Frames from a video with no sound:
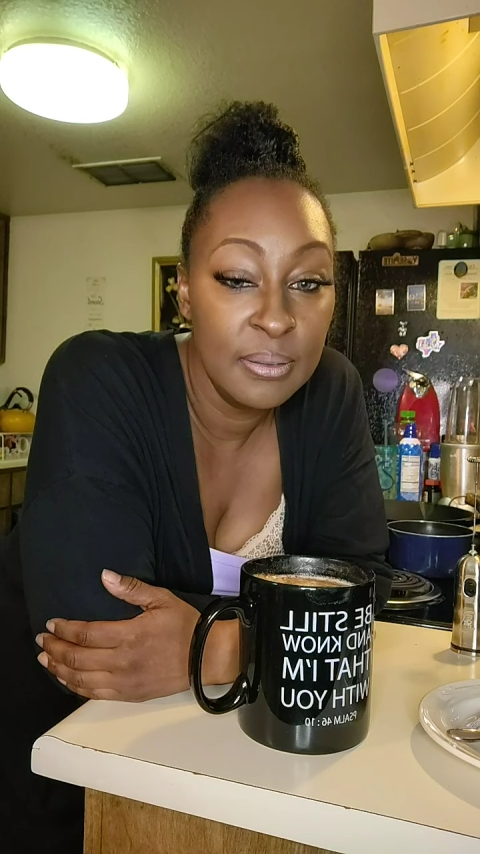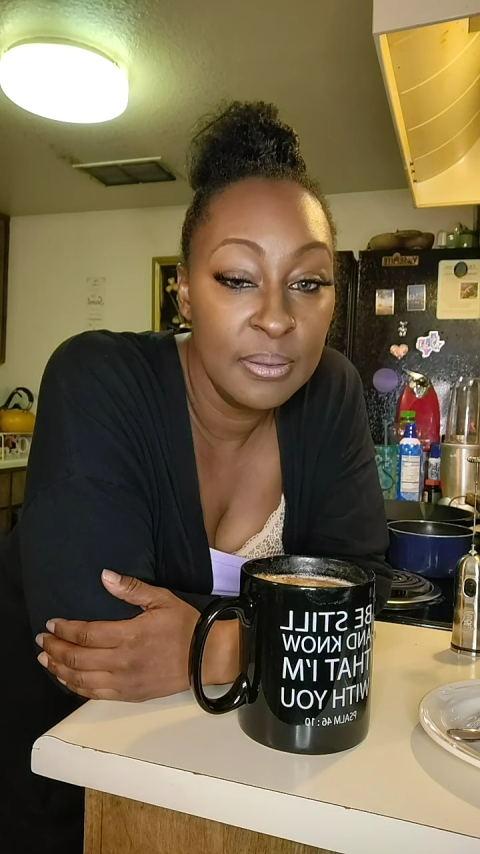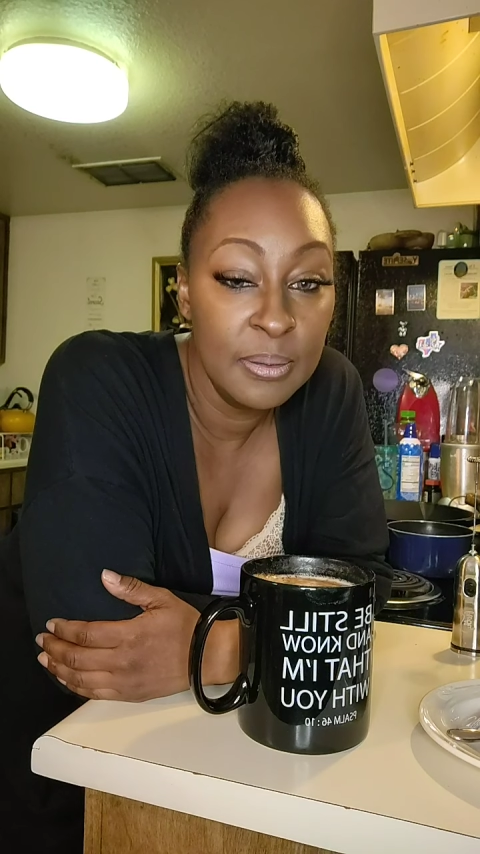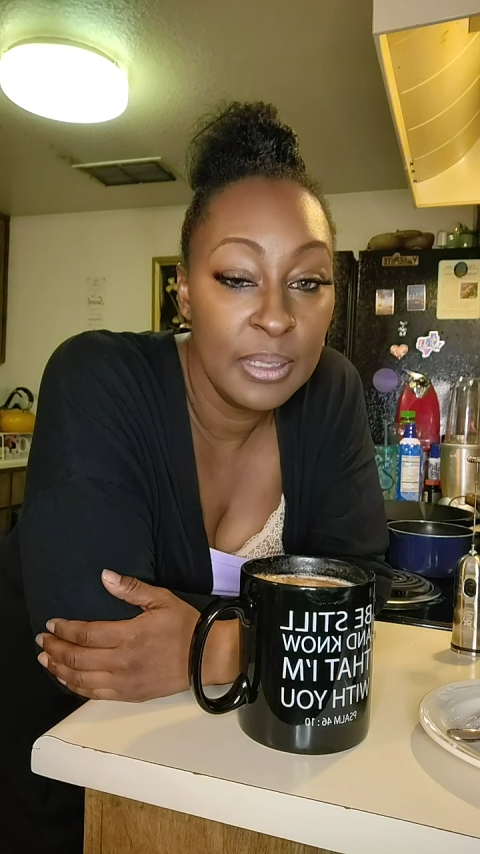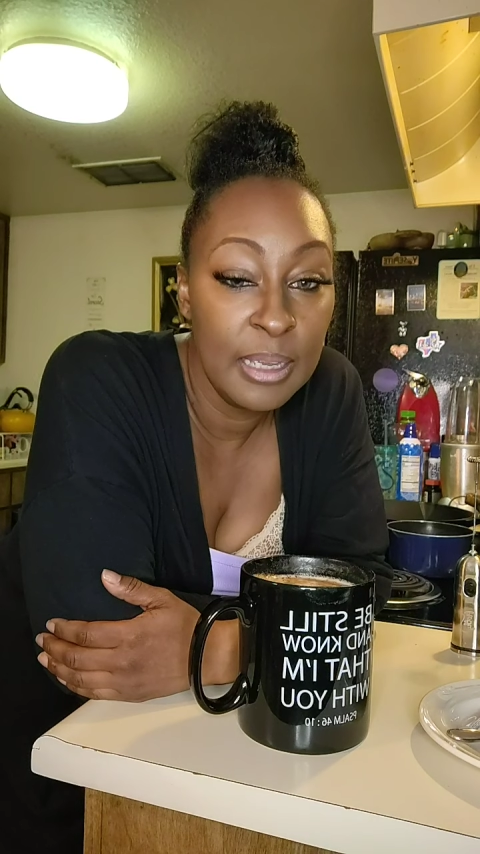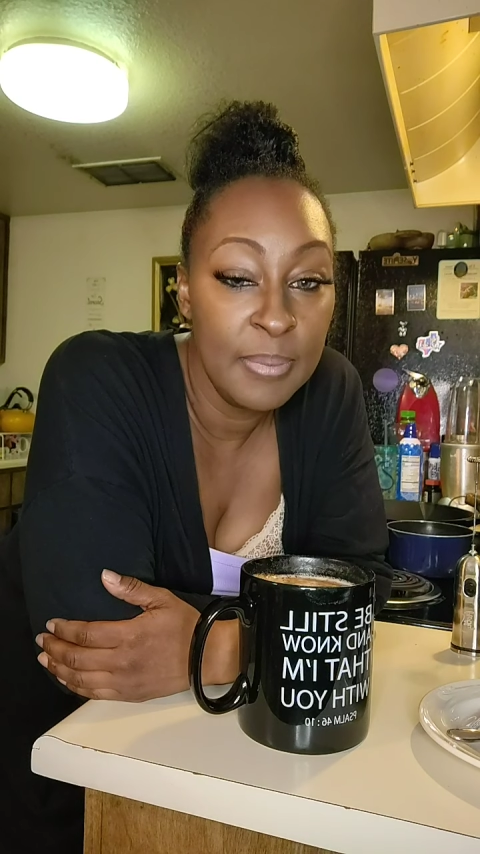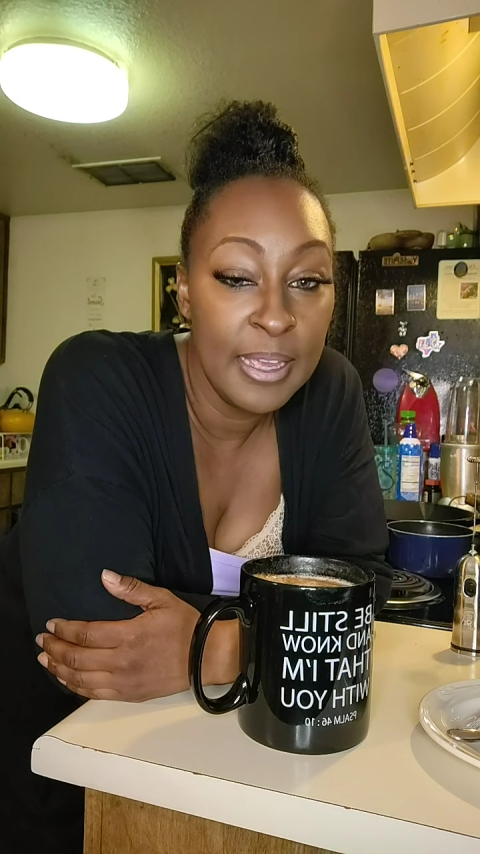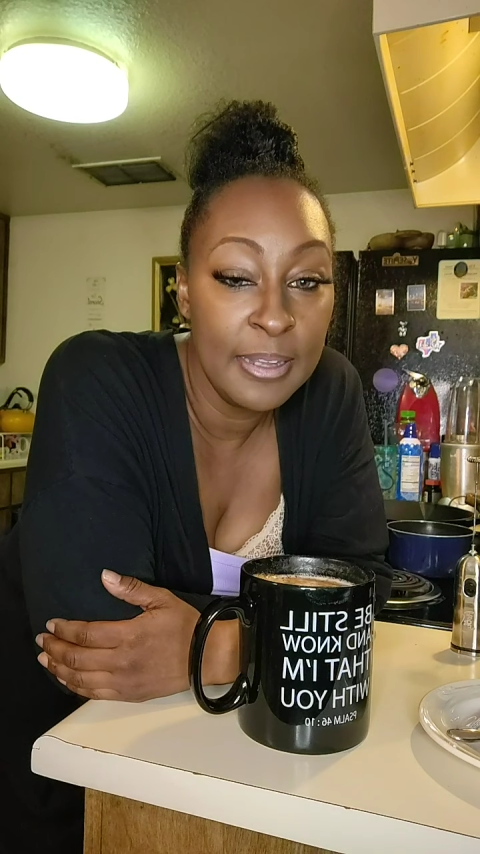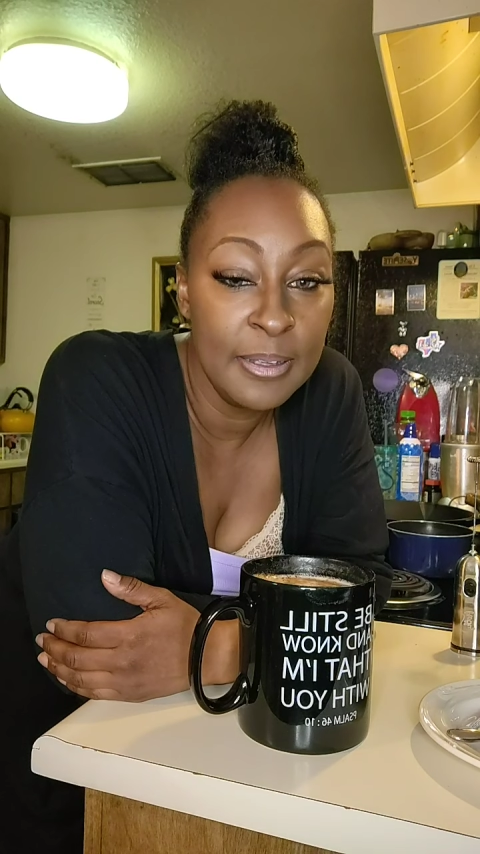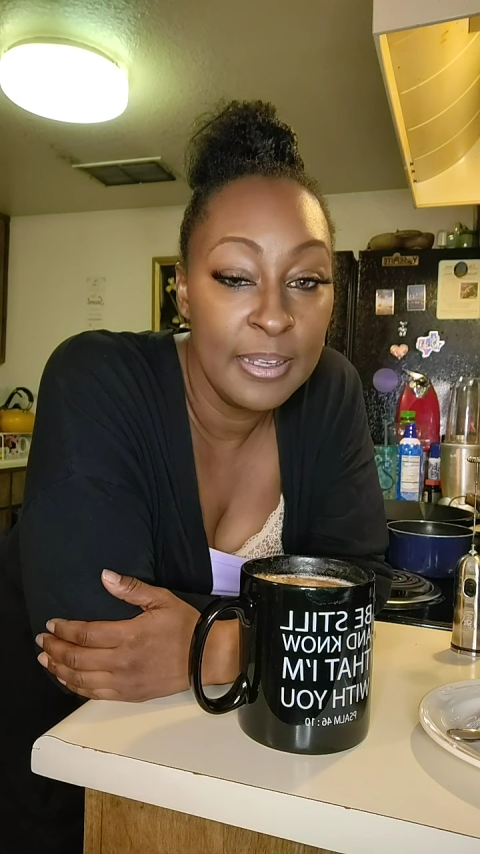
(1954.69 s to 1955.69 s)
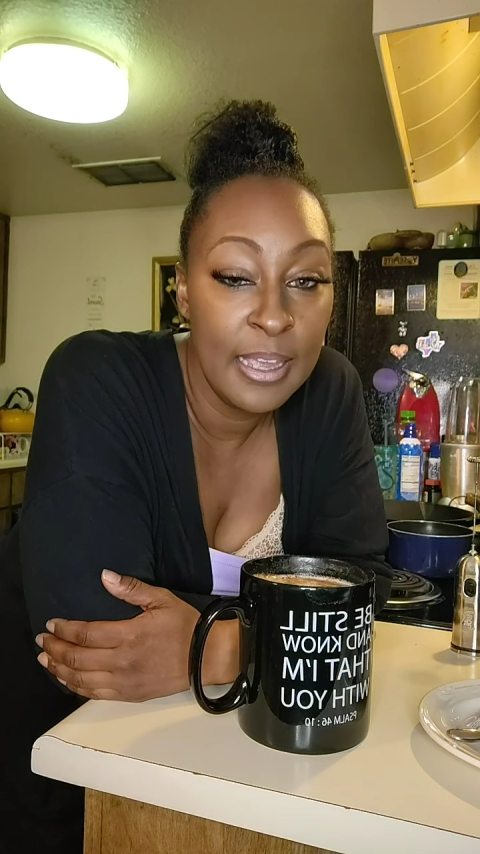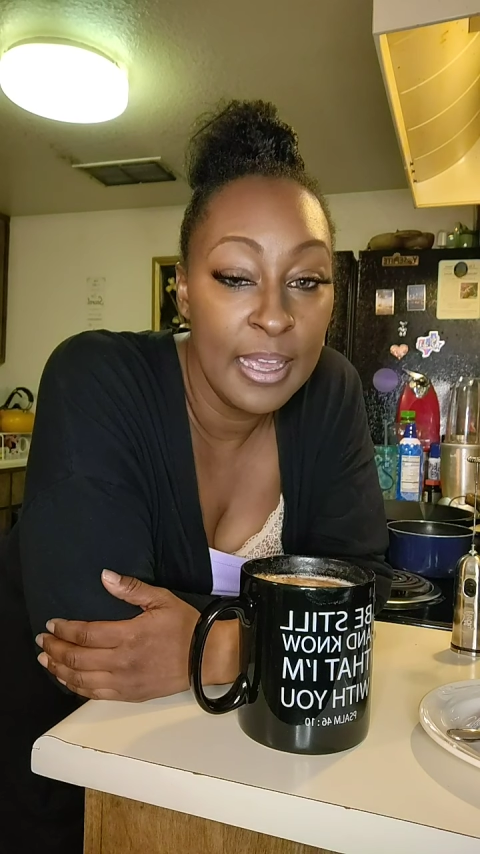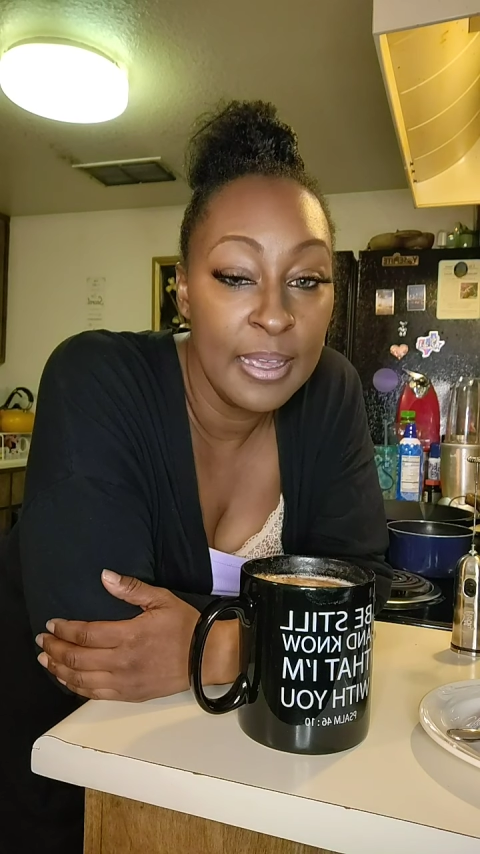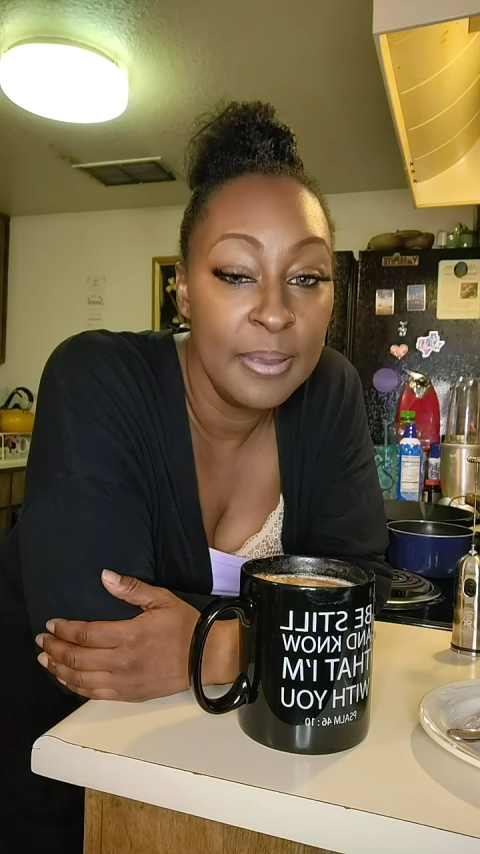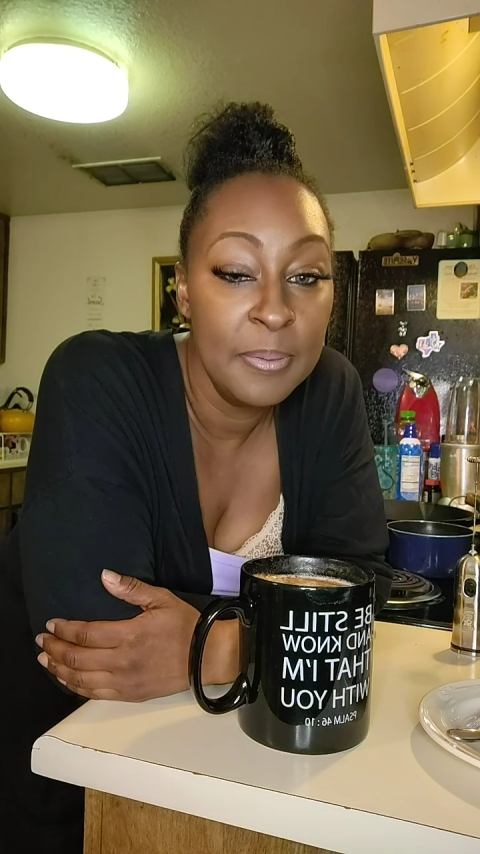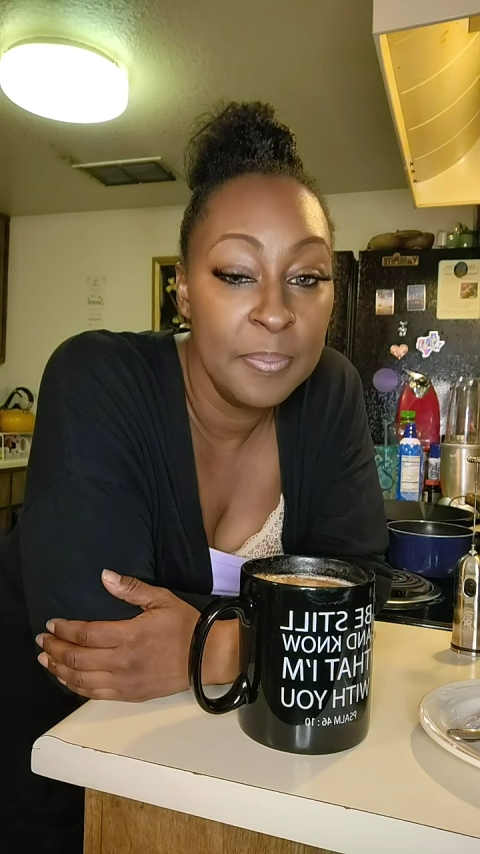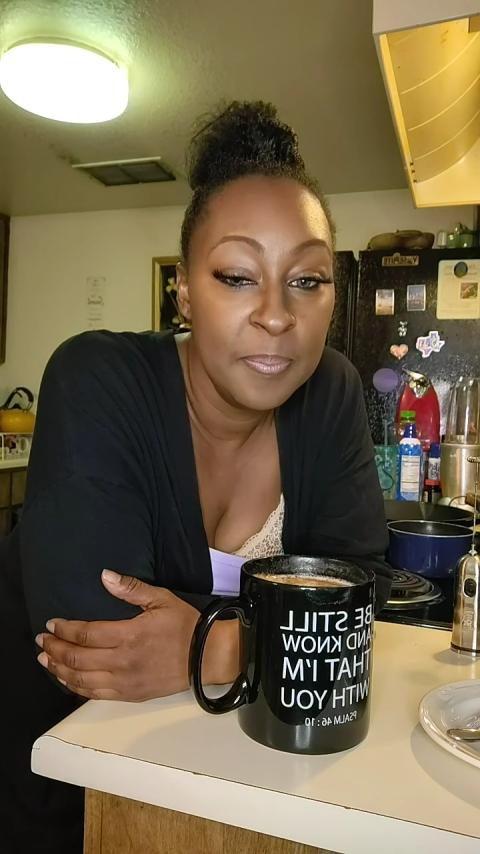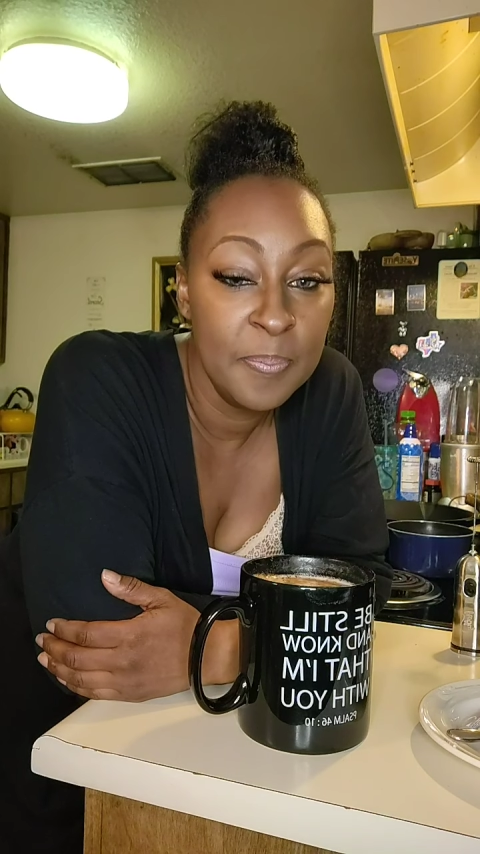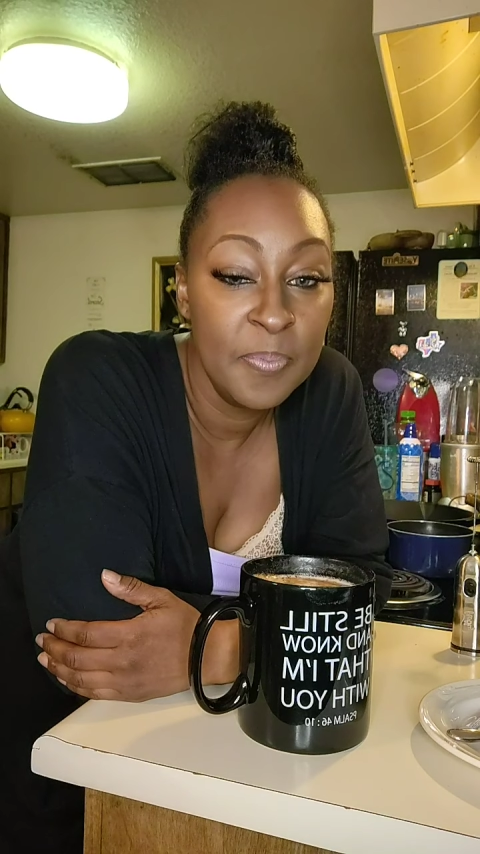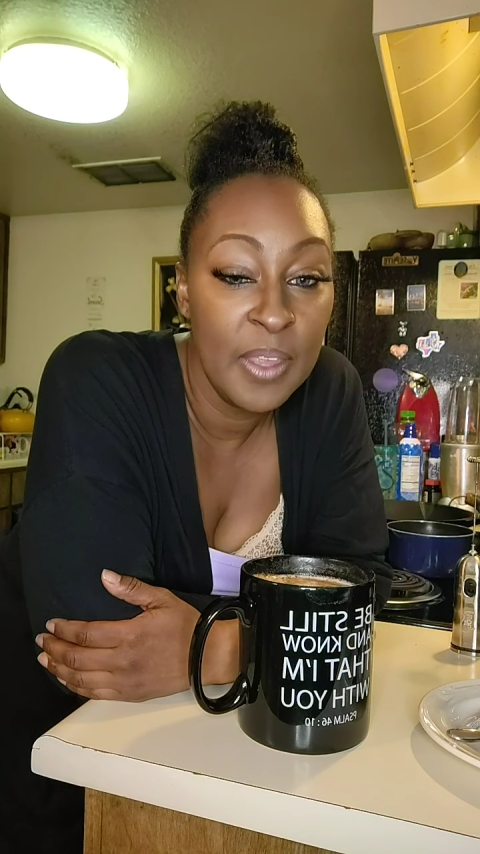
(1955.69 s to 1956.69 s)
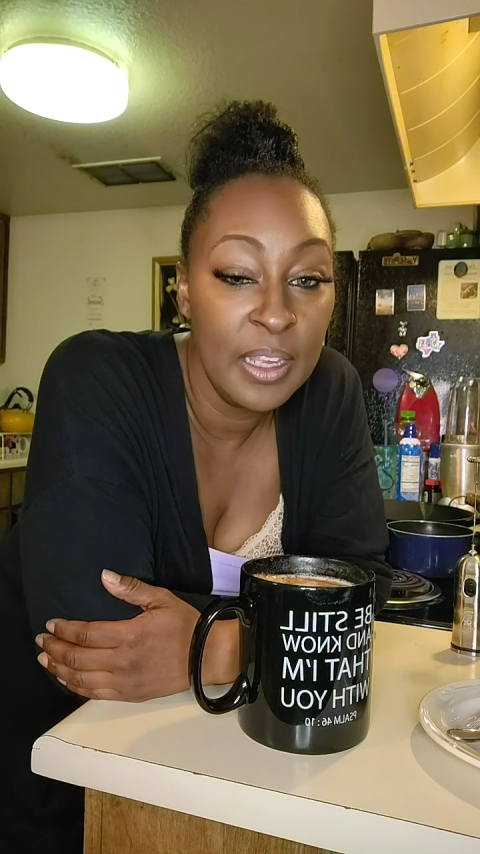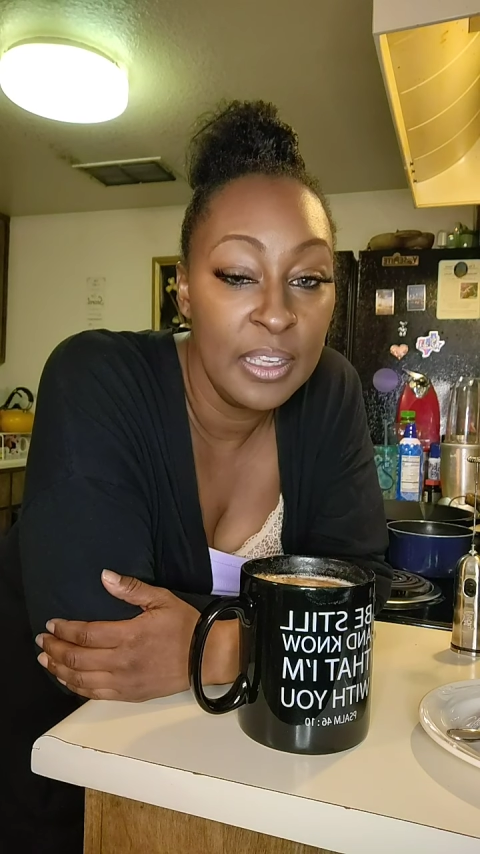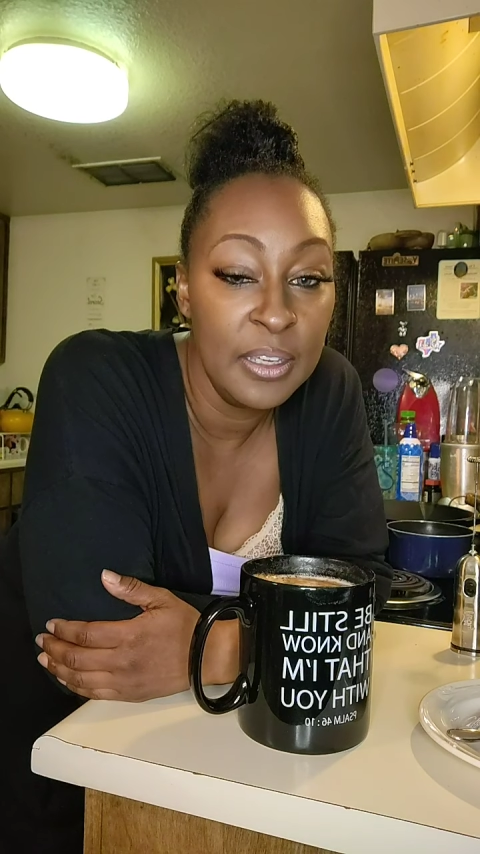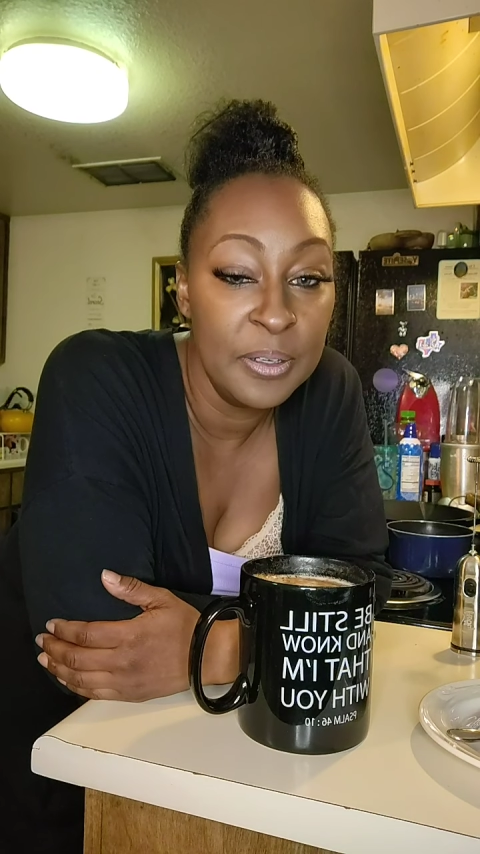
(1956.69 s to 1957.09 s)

Amen. Yeah. Thank you.